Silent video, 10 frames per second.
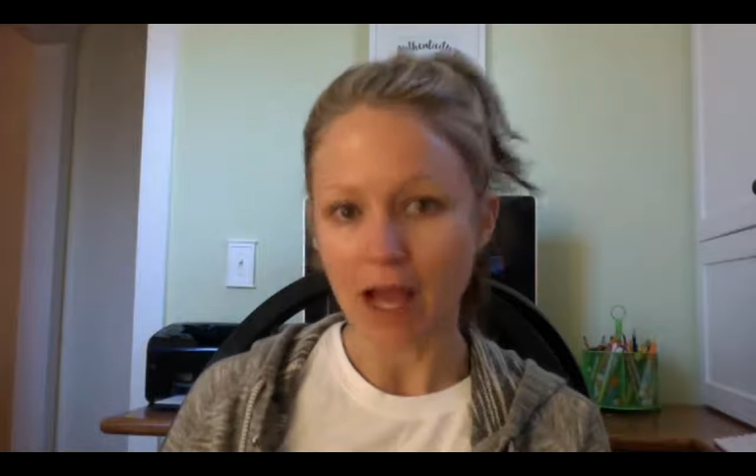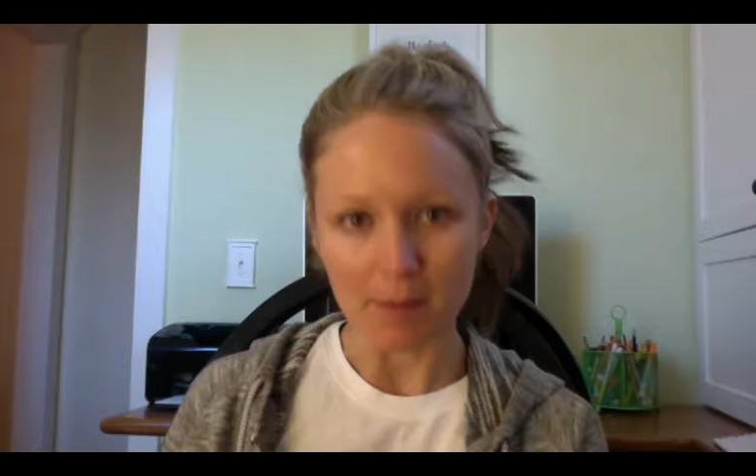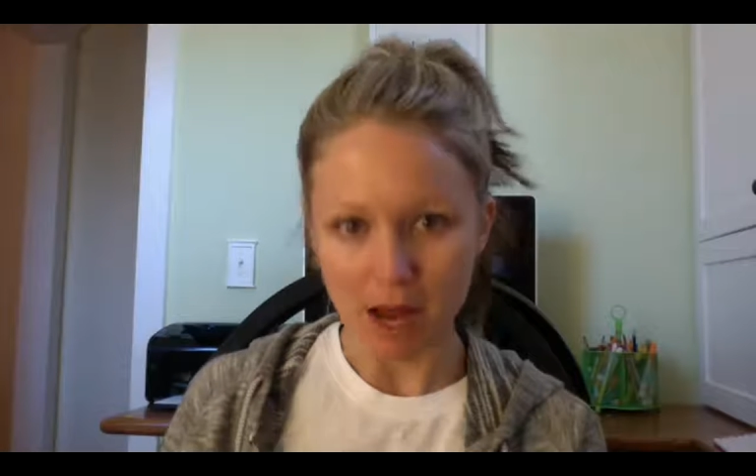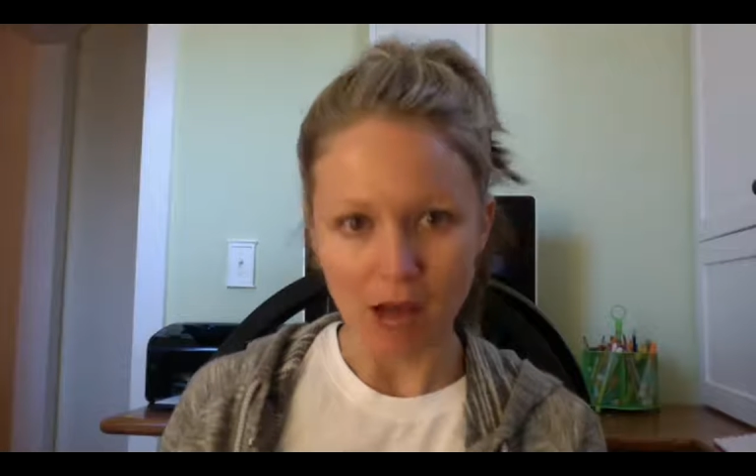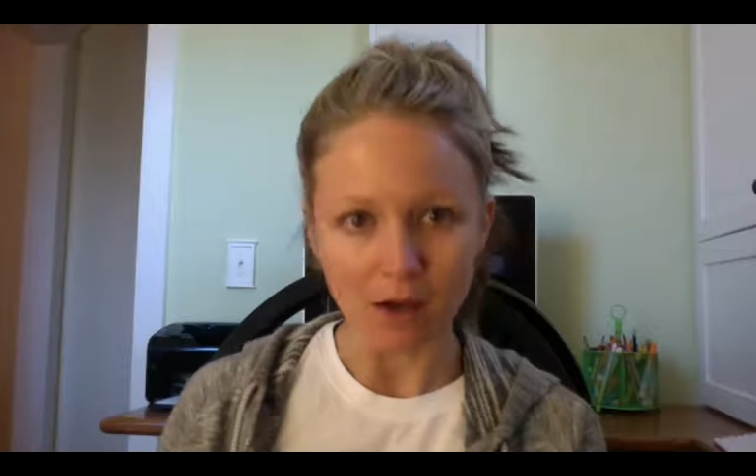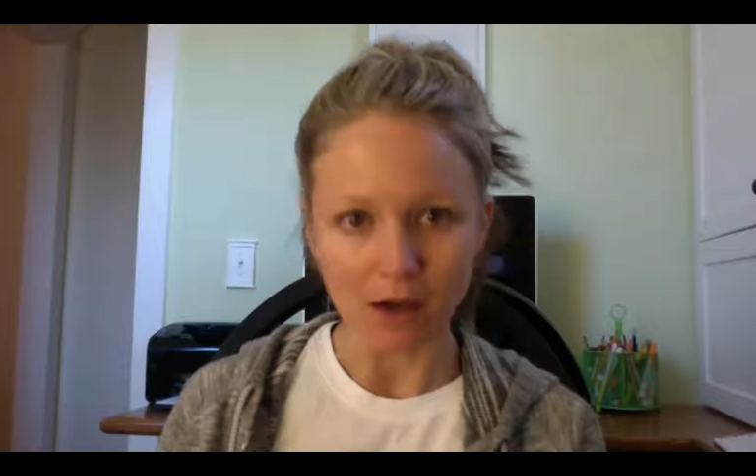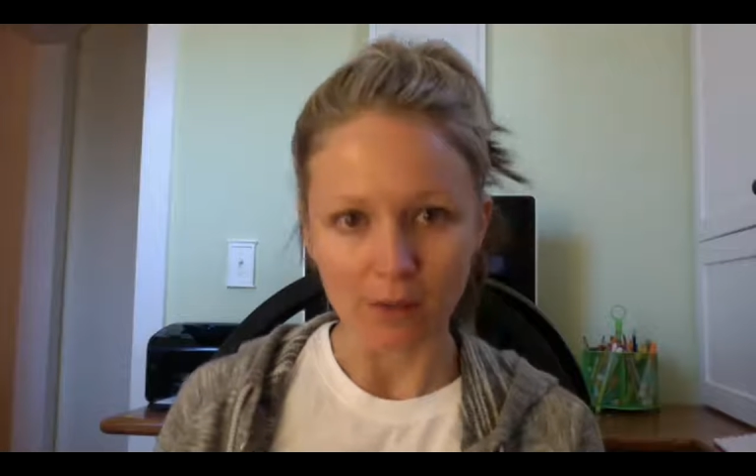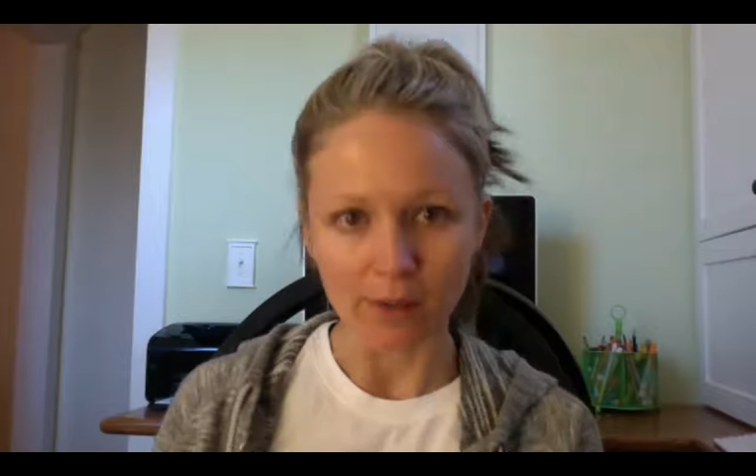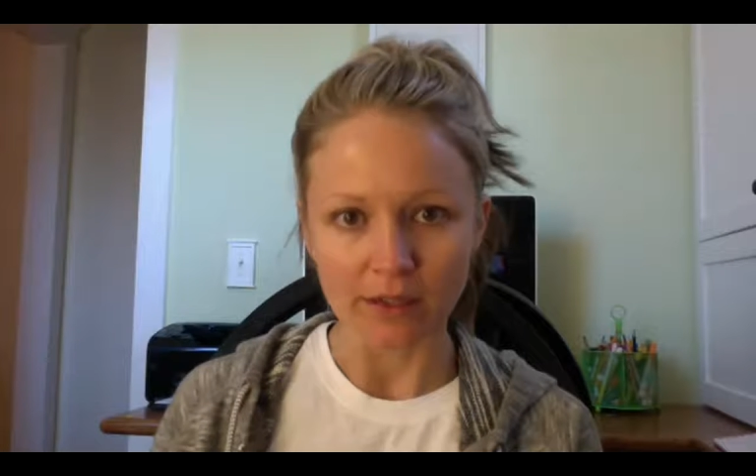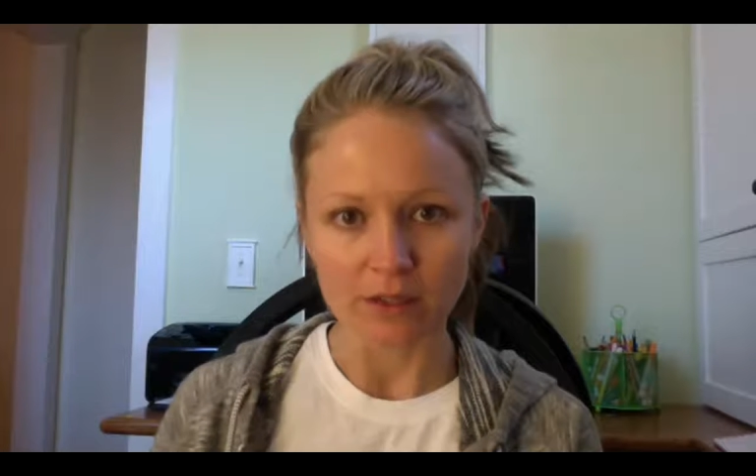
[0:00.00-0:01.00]
I'm not
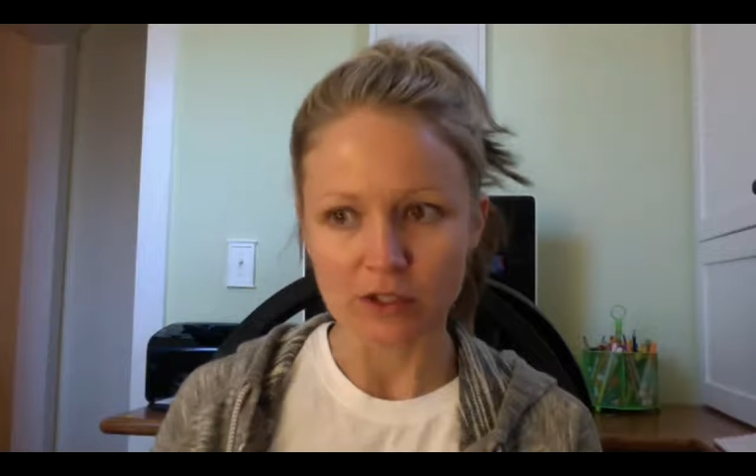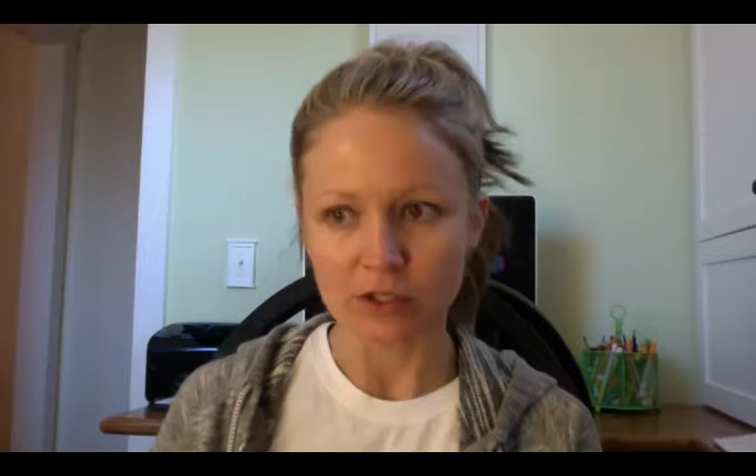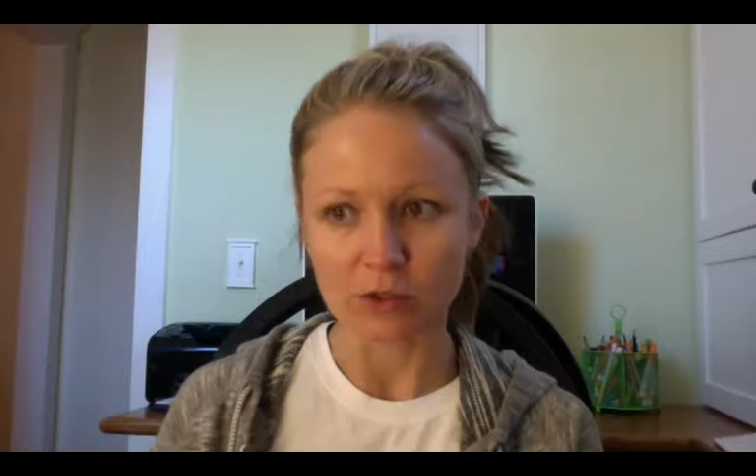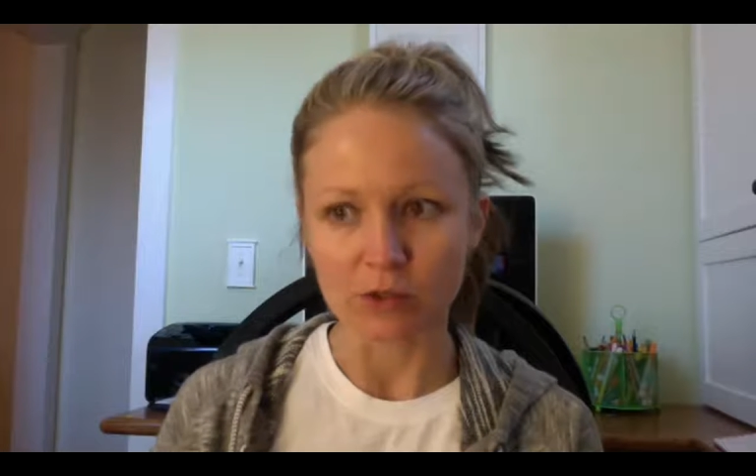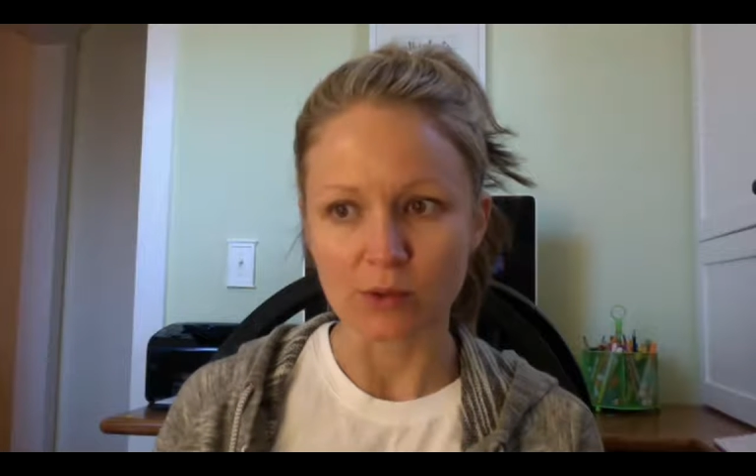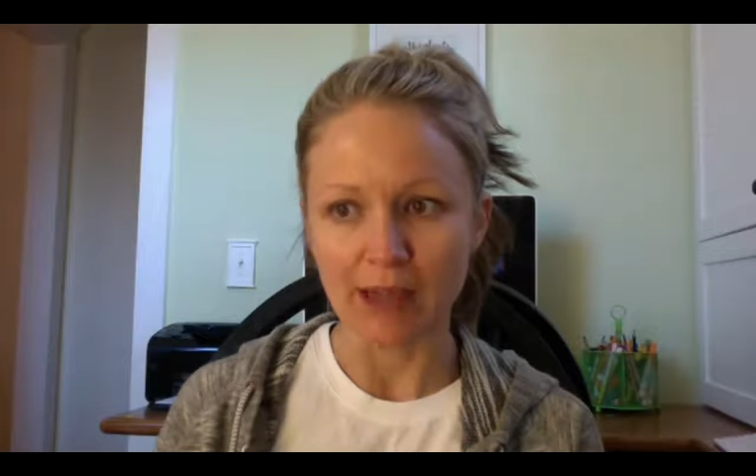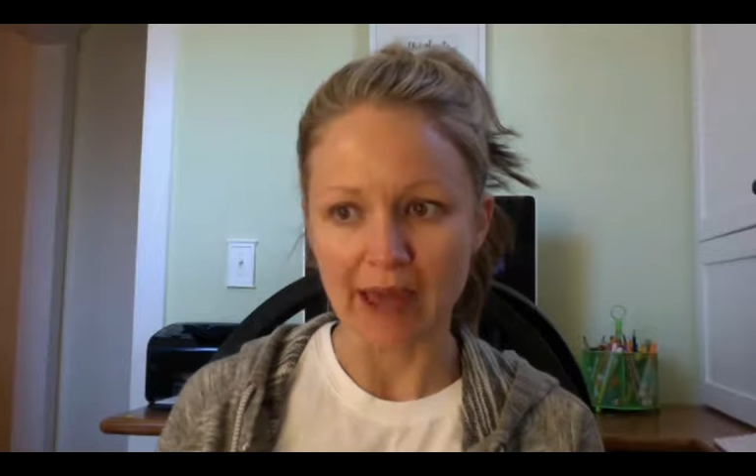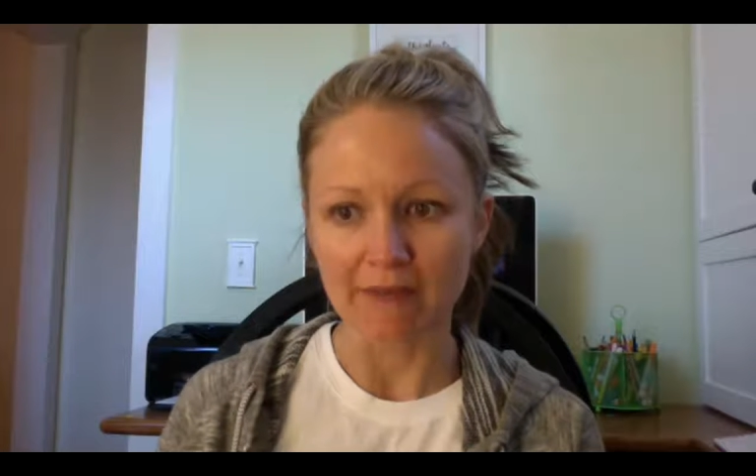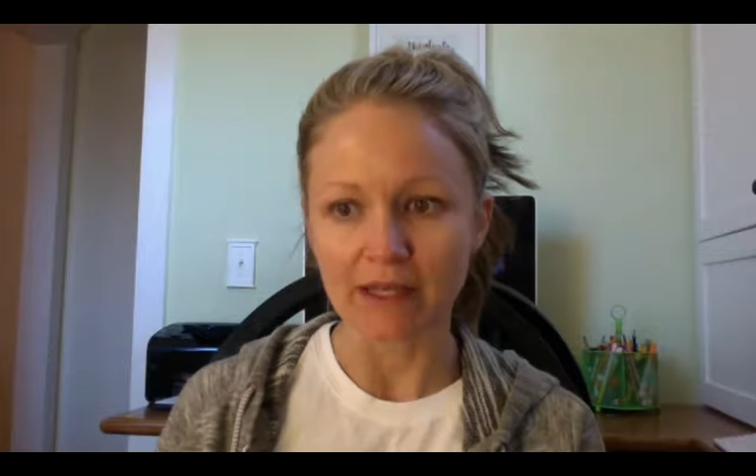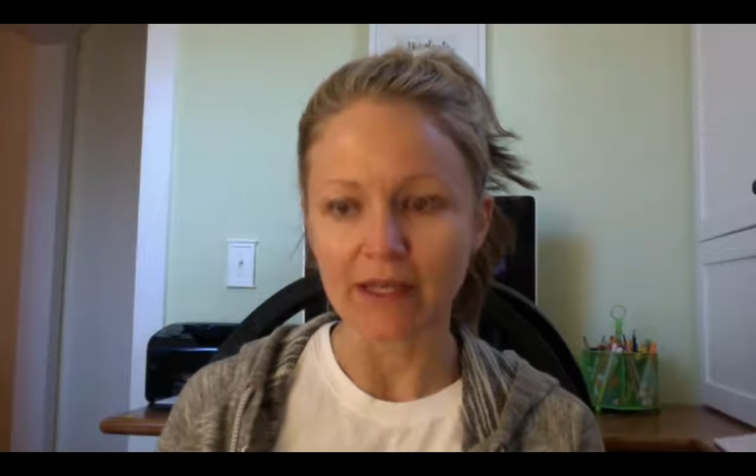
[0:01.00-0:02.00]
going to have it.